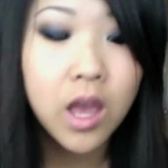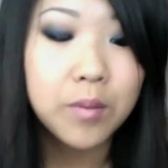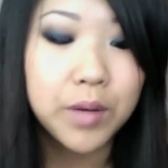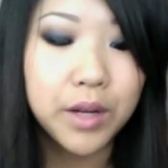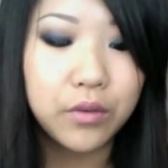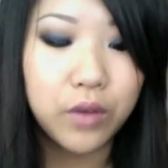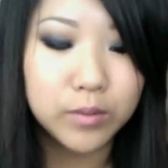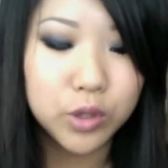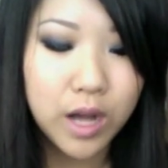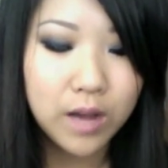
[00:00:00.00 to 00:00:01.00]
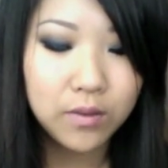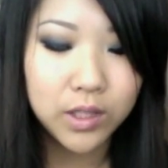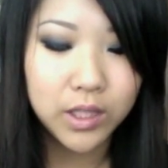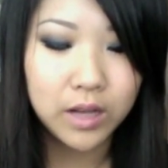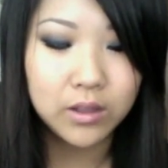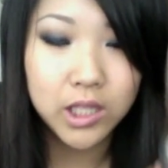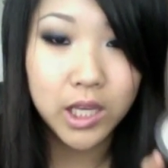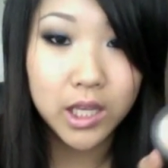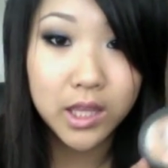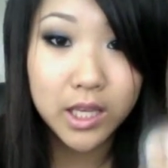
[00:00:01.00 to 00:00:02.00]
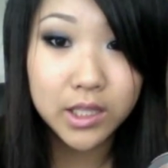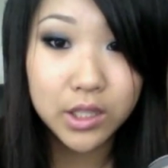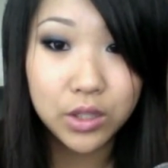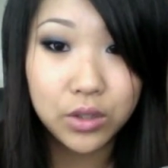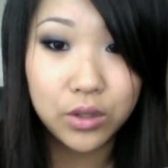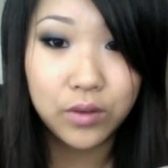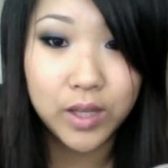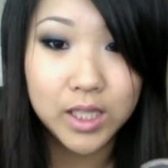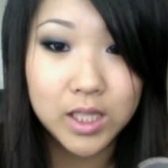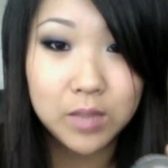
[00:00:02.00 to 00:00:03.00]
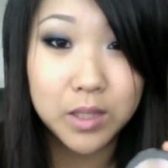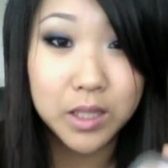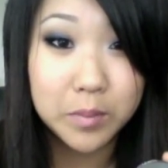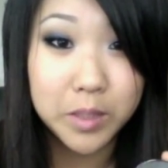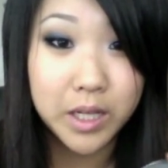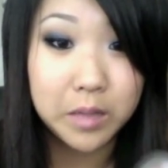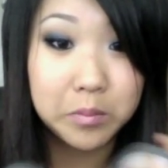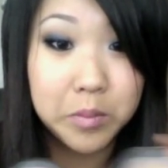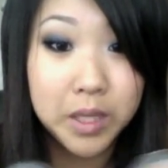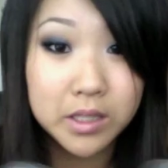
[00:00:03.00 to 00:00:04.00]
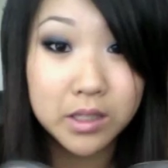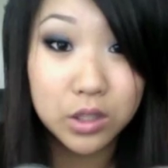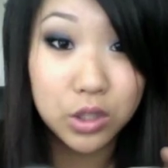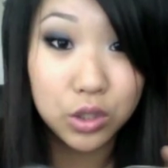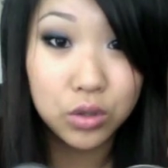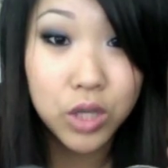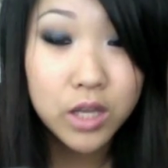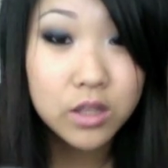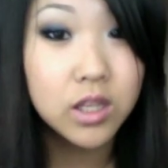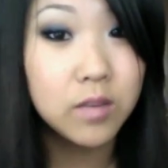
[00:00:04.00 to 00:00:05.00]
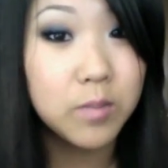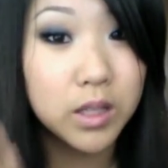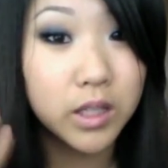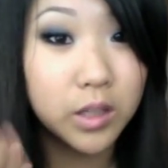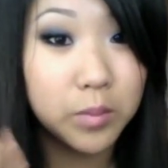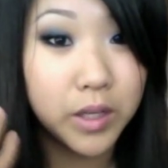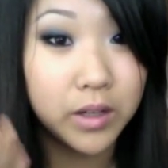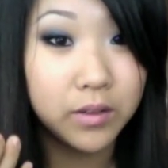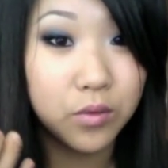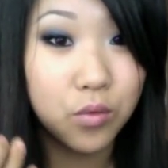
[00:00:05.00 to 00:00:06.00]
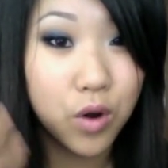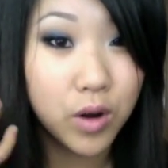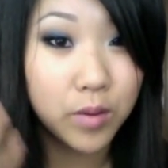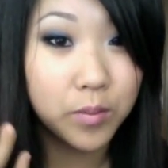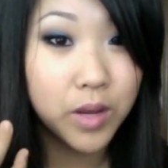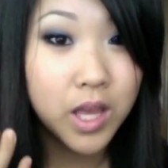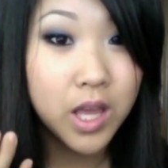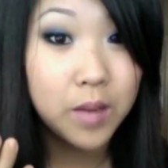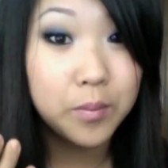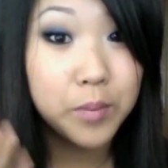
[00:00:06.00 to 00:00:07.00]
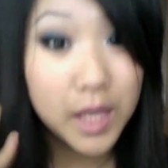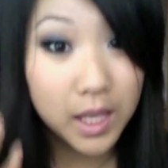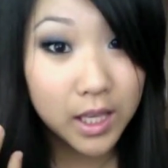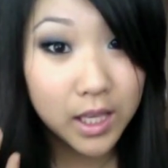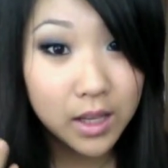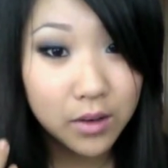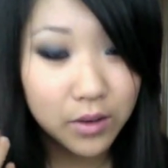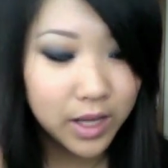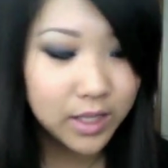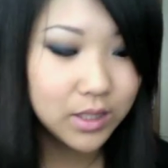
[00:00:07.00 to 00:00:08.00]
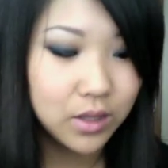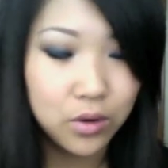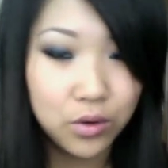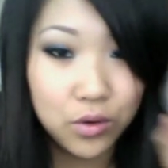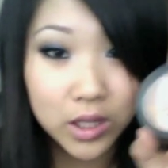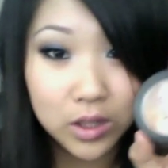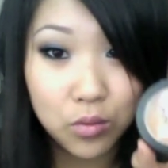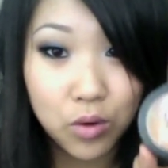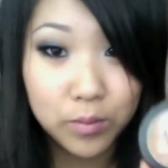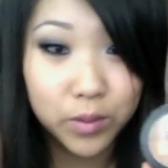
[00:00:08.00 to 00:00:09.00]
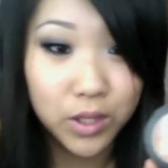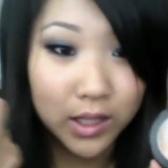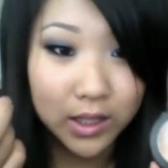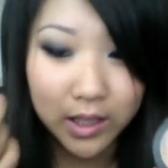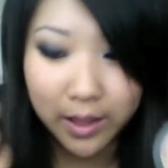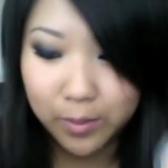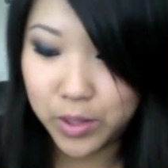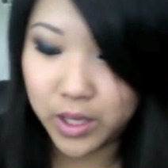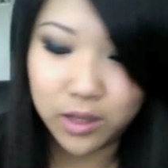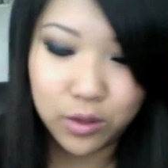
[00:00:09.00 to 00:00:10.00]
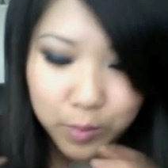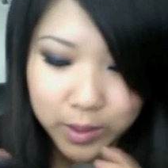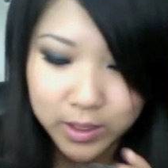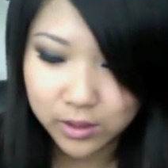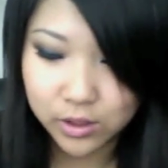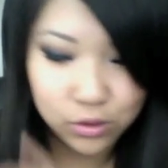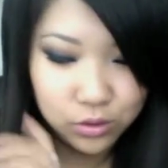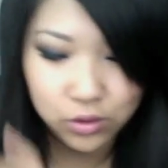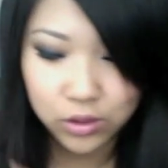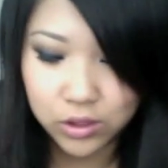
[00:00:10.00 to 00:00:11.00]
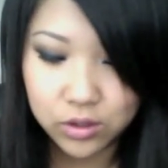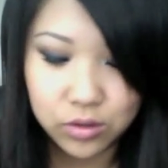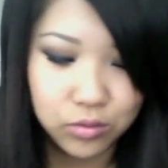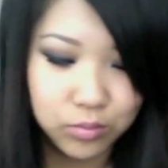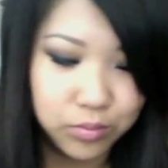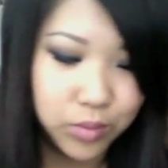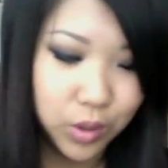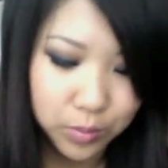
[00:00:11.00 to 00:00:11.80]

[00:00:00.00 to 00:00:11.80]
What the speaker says: But if I'm traveling, I'll take these two if I need to be limited and mix the two to give me a little bit of warm pink, right? So you got the warmth, you got the light pink, you mix the two, you can do both.